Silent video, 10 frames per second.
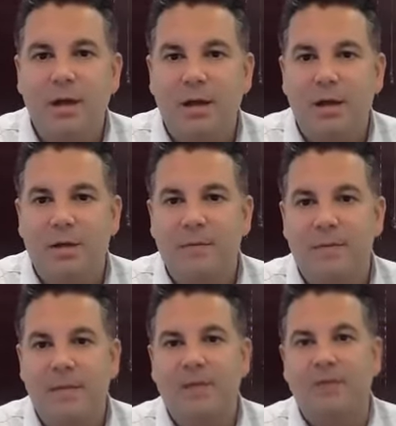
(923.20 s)
um,
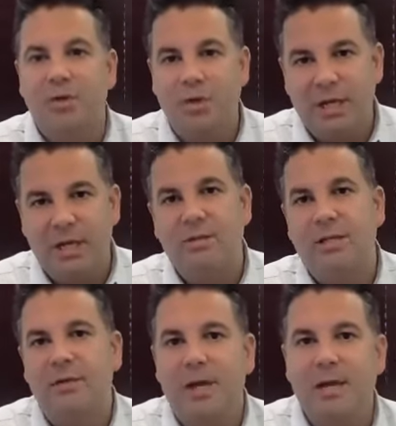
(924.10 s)
and so you can
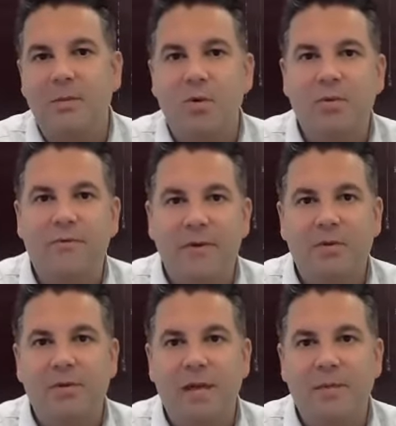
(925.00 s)
continue getting more
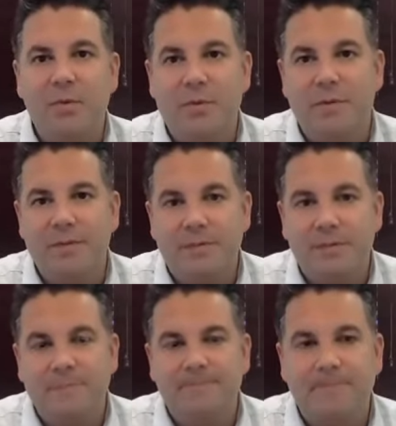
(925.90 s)
referral and more
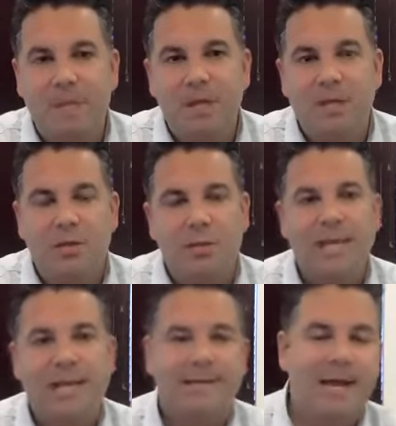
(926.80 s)
business. So with
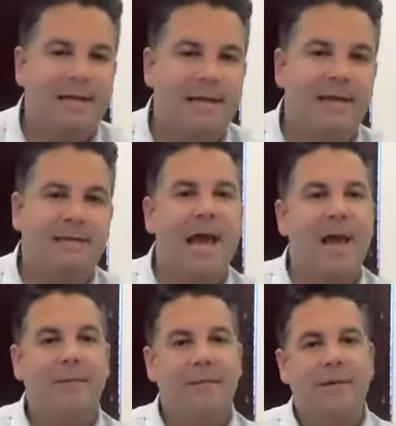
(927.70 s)
that said, that is
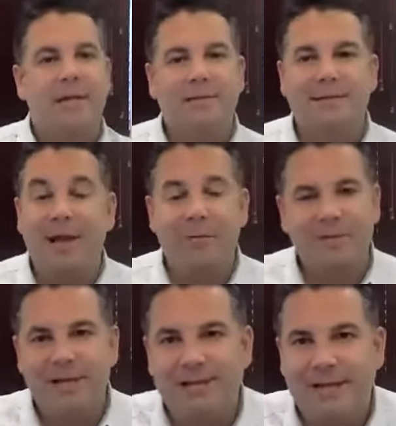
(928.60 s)
ha- that is I
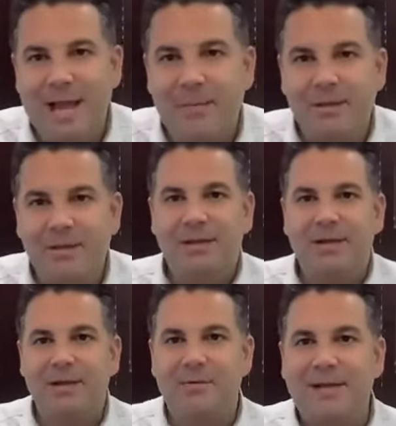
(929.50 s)
was gonna say happy
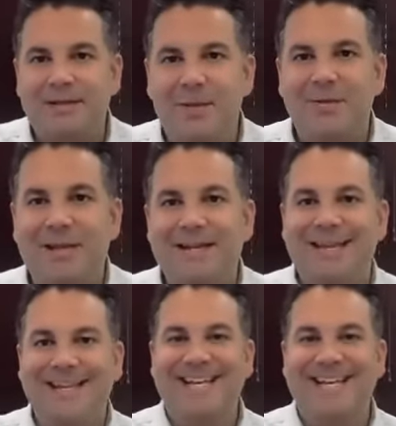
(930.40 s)
uh, grasshopper. That is